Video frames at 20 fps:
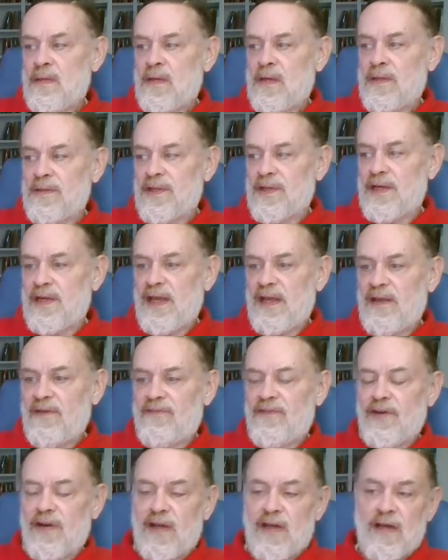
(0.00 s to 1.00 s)
On the day of
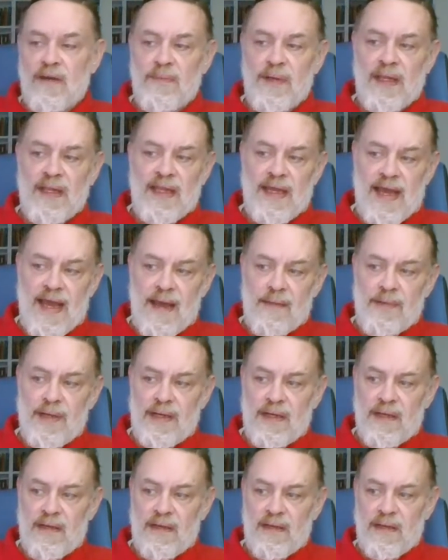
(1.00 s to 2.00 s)
their coming, the
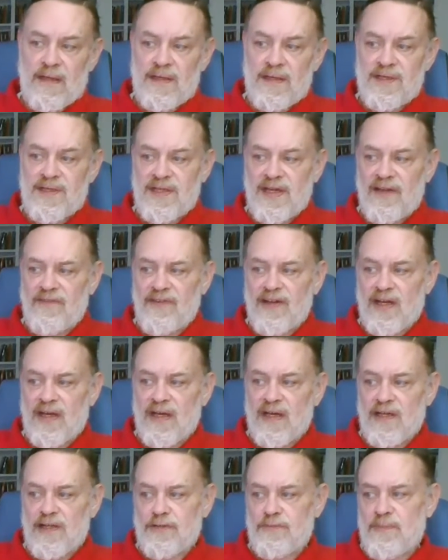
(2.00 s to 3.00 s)
abbot,
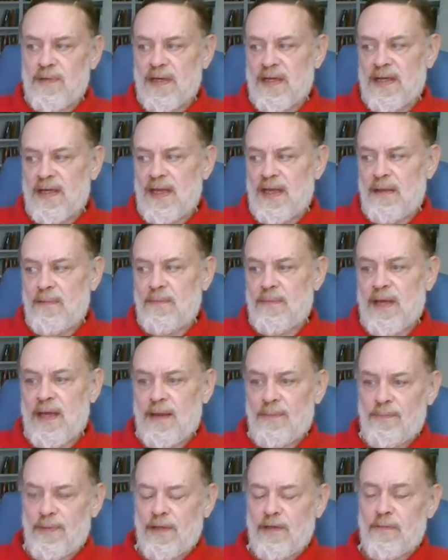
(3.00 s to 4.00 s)
Stevenage by name,
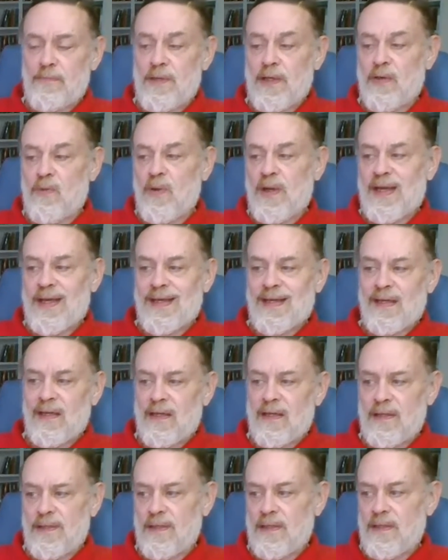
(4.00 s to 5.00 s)
happened to be away in
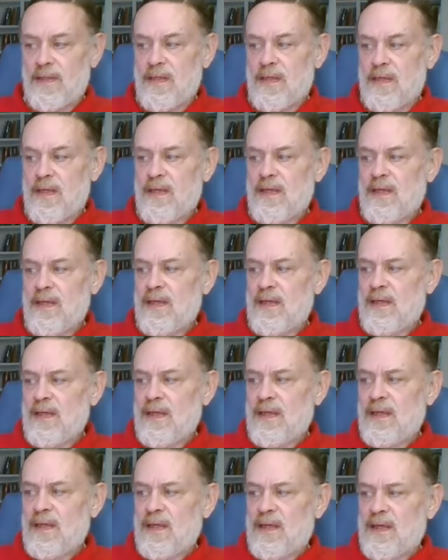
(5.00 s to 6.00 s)
London.
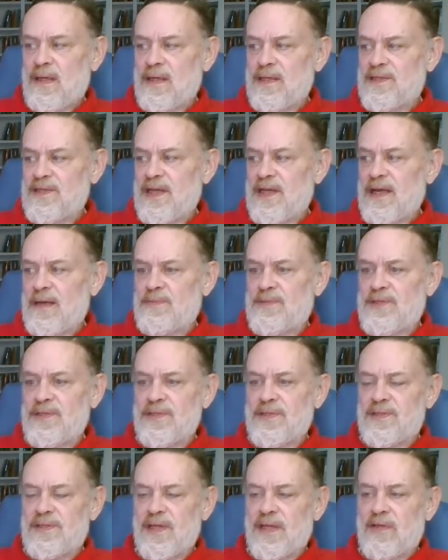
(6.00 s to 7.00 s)
In his
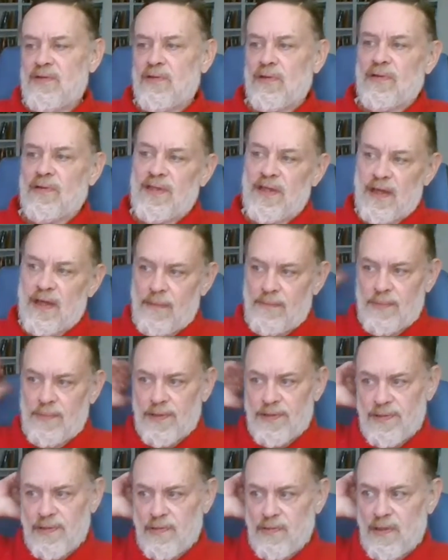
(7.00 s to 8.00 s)
absence, they took the
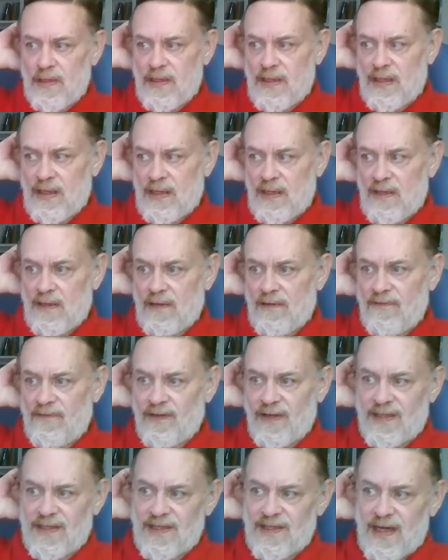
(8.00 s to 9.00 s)
opportunity of
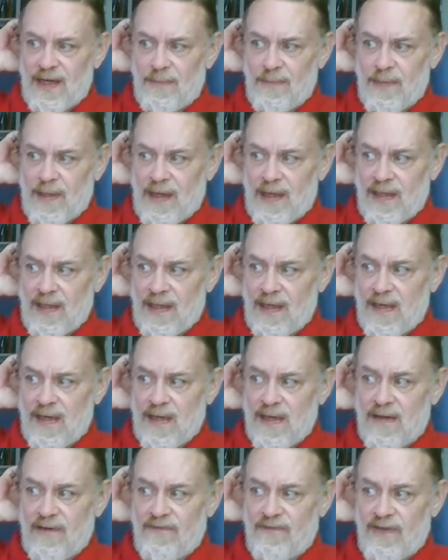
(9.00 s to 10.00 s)
examining the
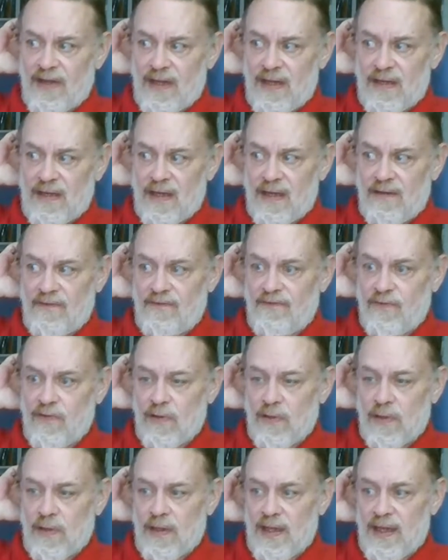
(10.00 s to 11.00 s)
convent at
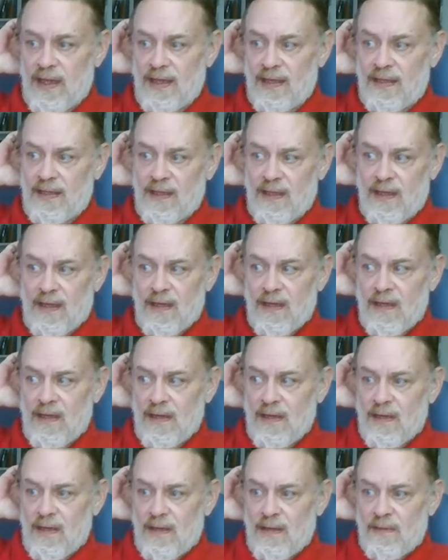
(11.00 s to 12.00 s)
full length,
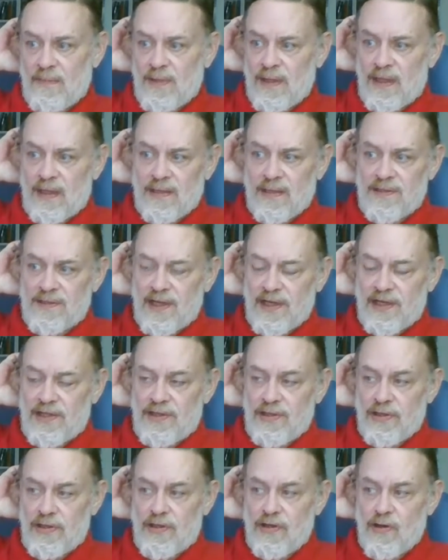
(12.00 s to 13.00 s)
because they
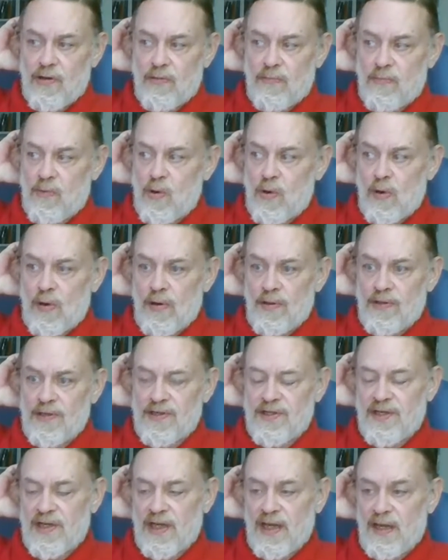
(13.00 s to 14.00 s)
should know more of the
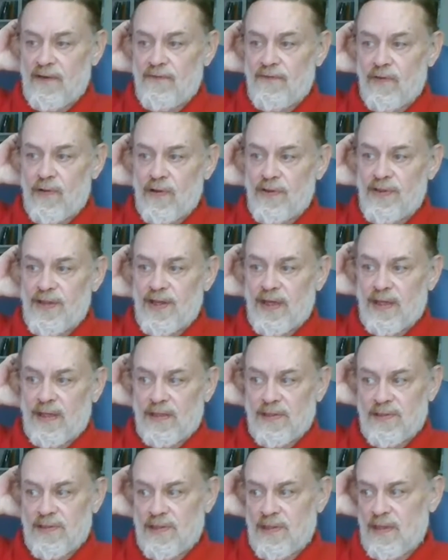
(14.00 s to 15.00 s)
state of all
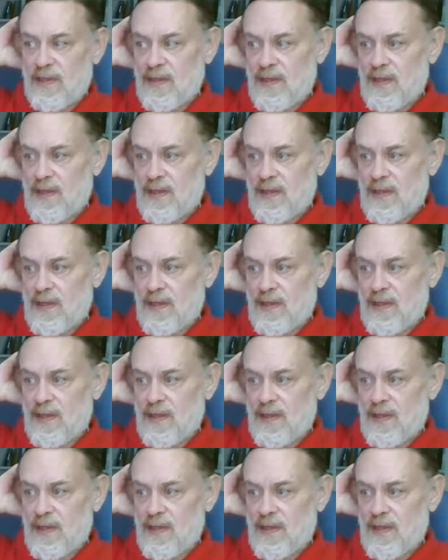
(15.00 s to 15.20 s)
things.